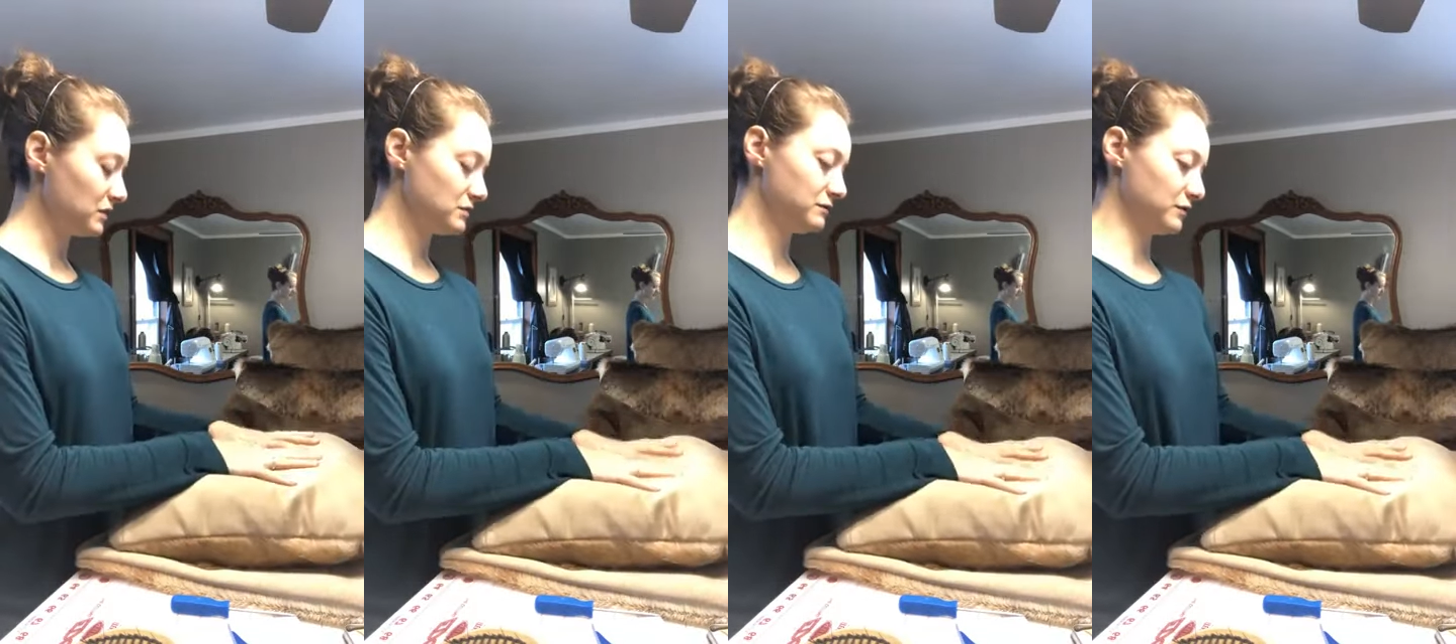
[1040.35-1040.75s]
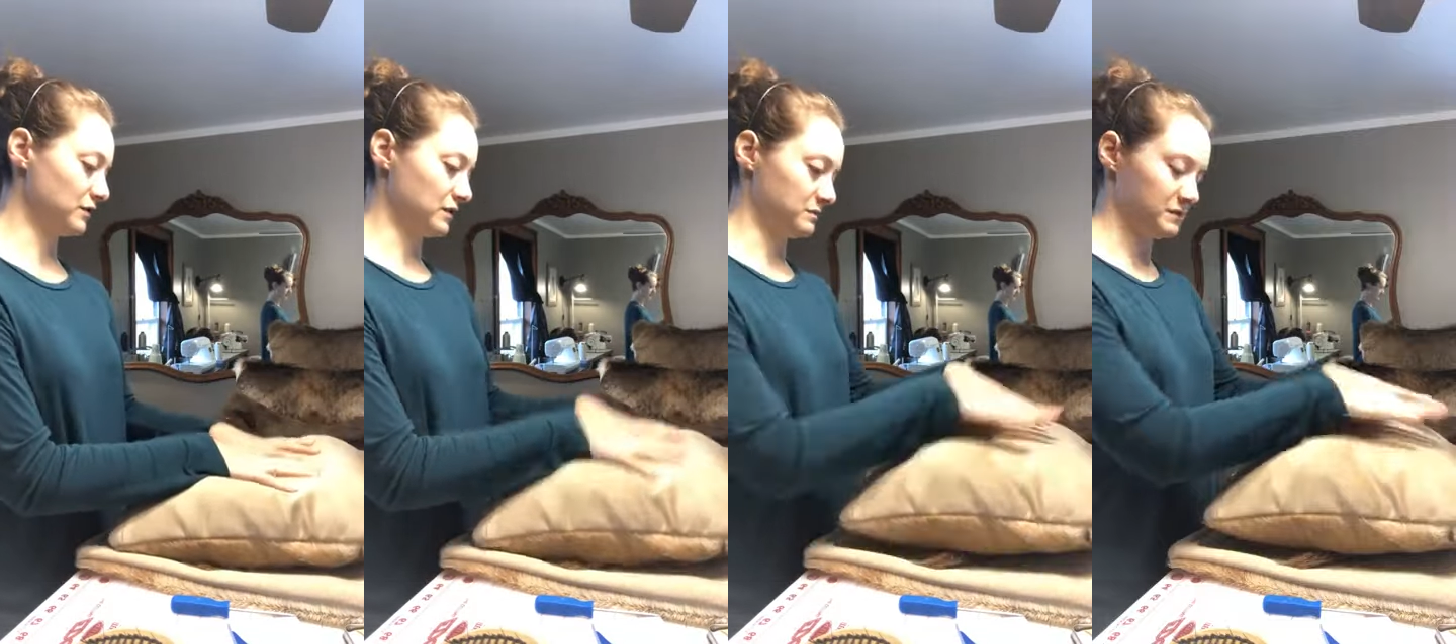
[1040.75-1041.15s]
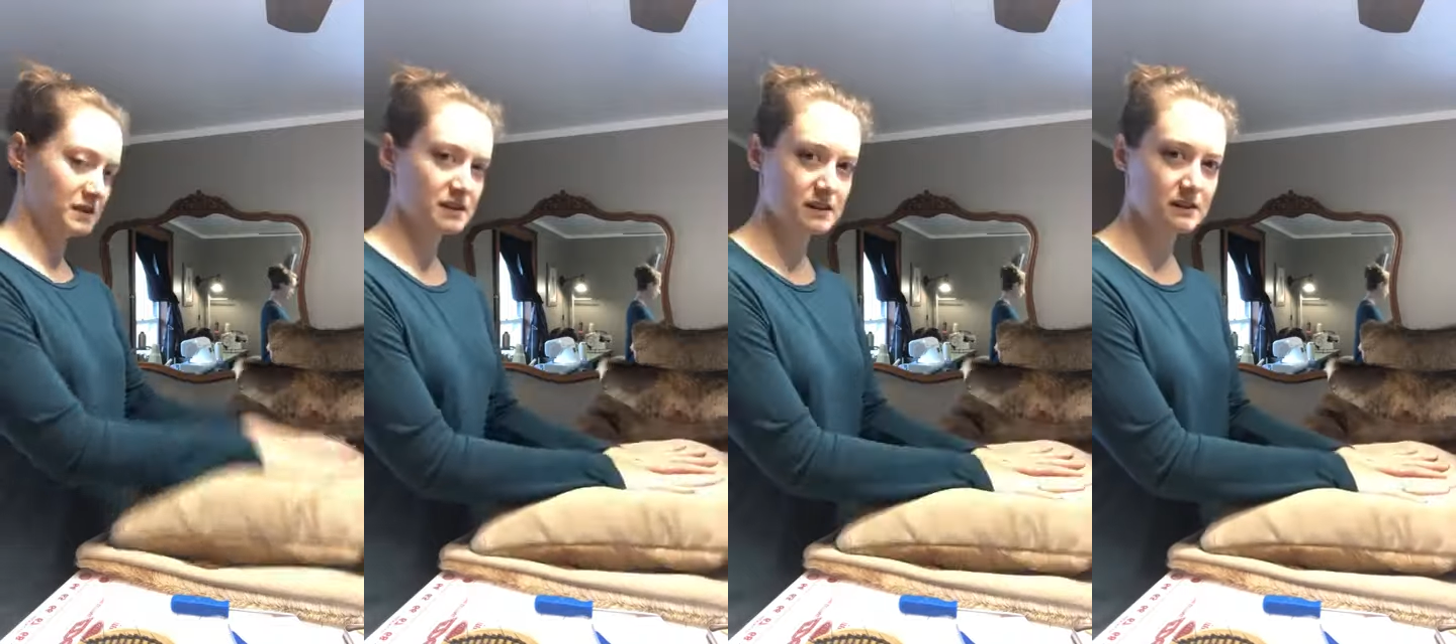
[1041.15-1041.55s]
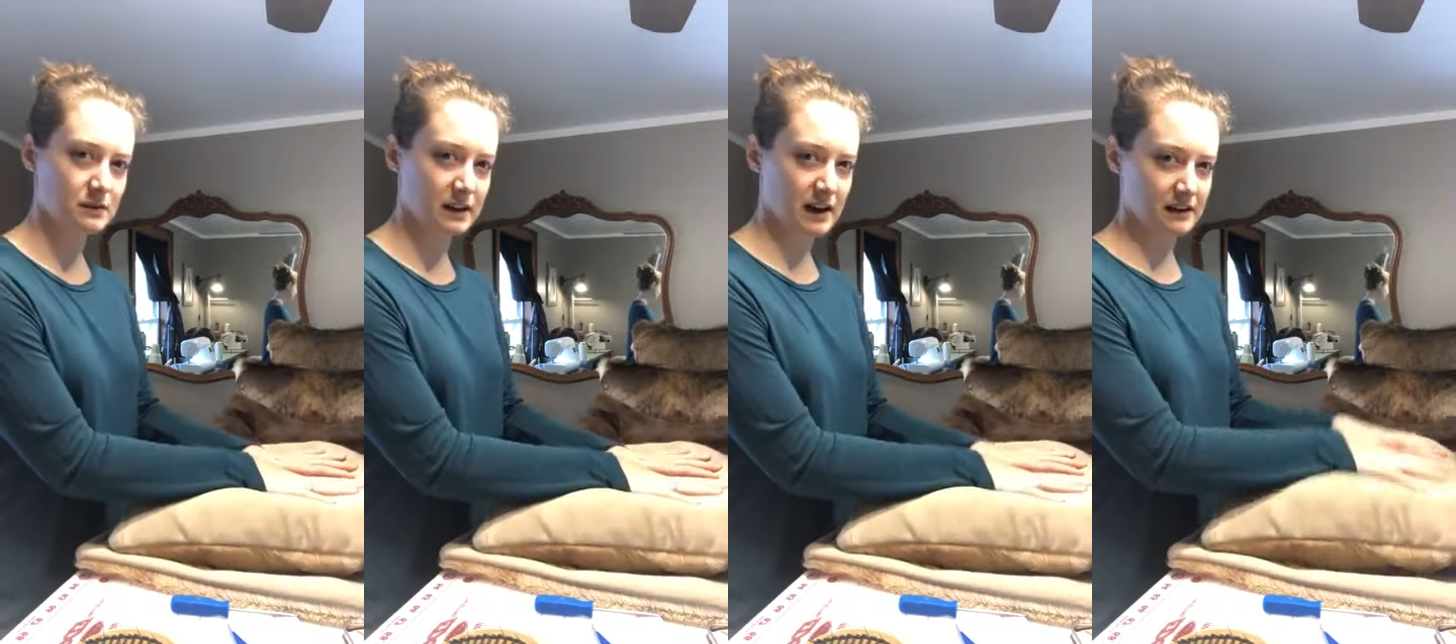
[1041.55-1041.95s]
pillow forms
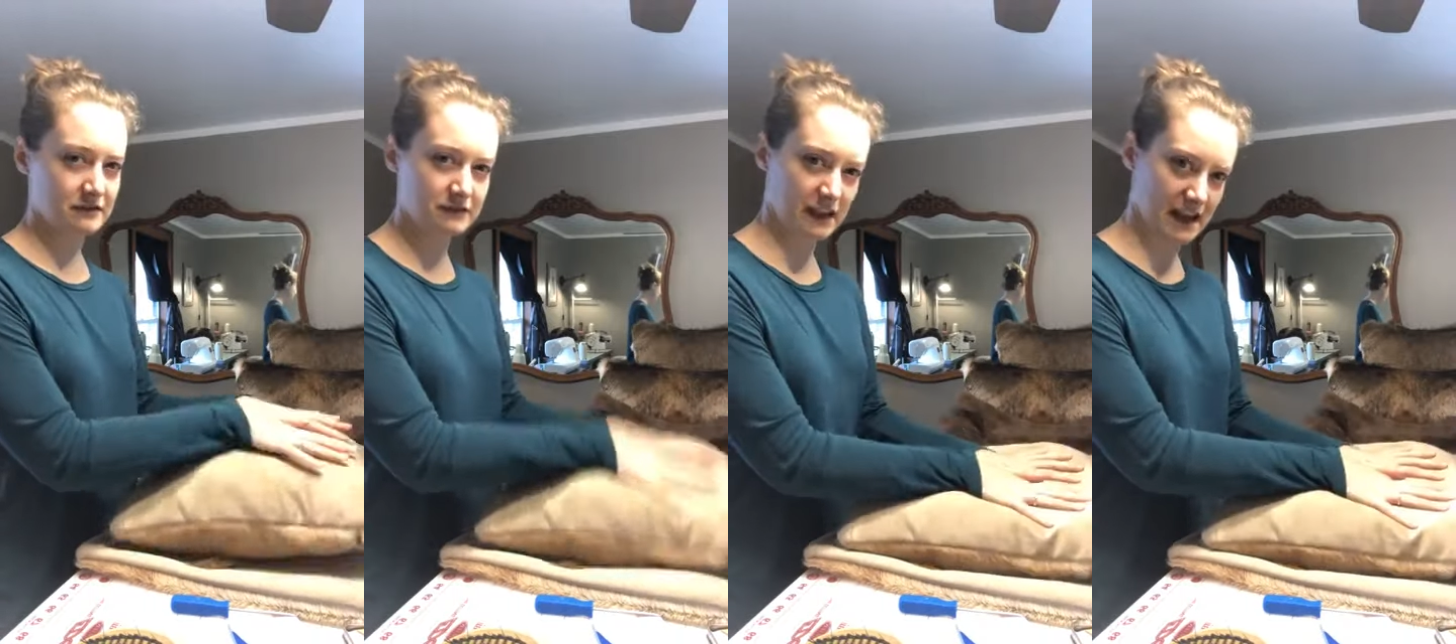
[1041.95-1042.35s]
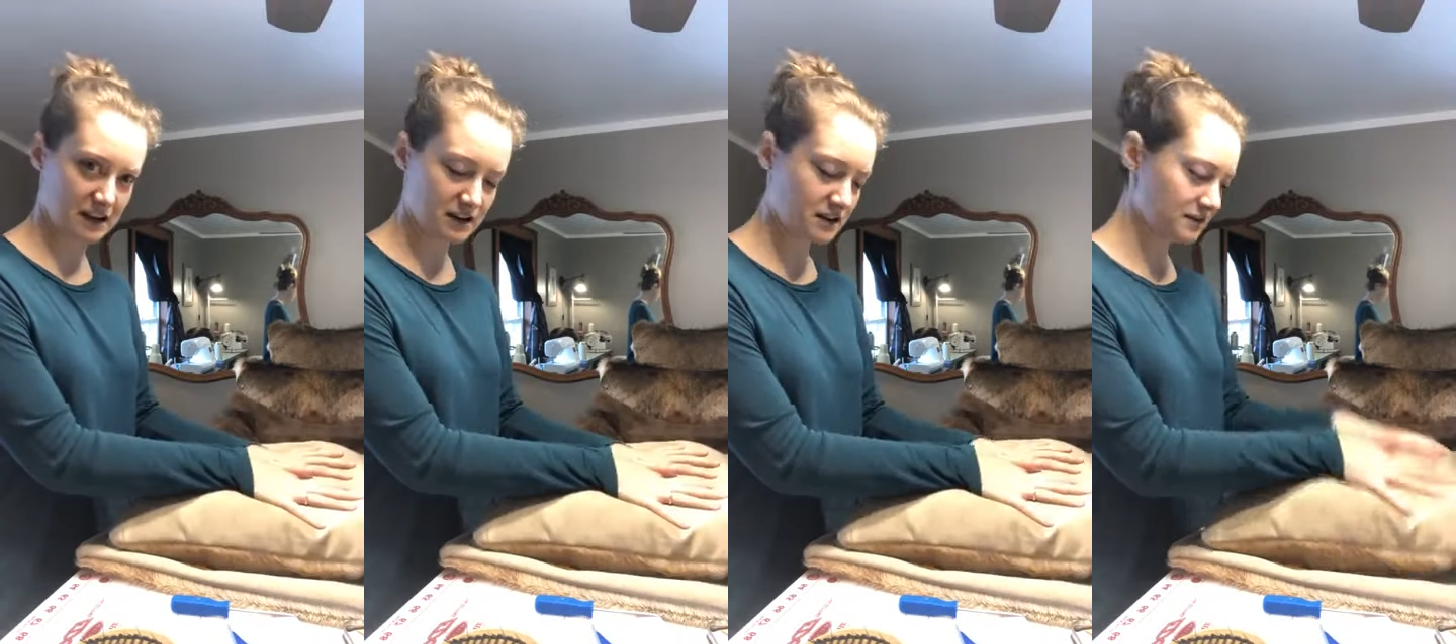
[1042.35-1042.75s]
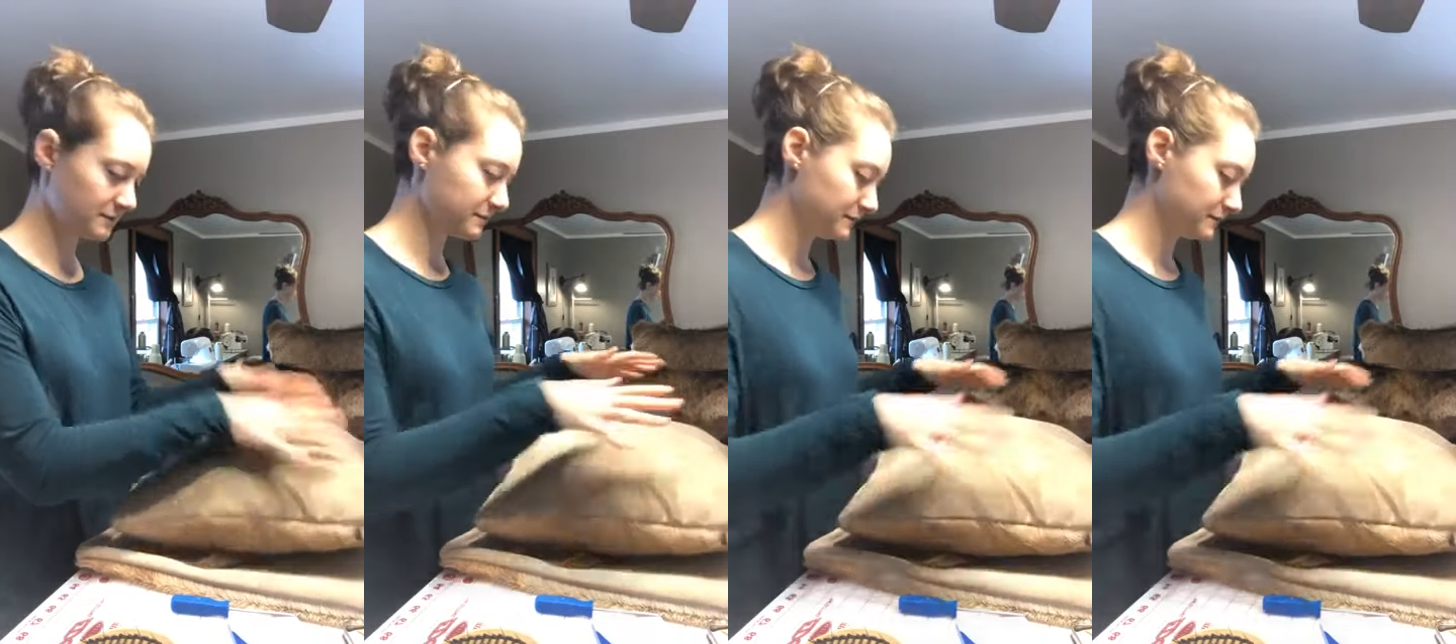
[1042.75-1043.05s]
were kind of flatter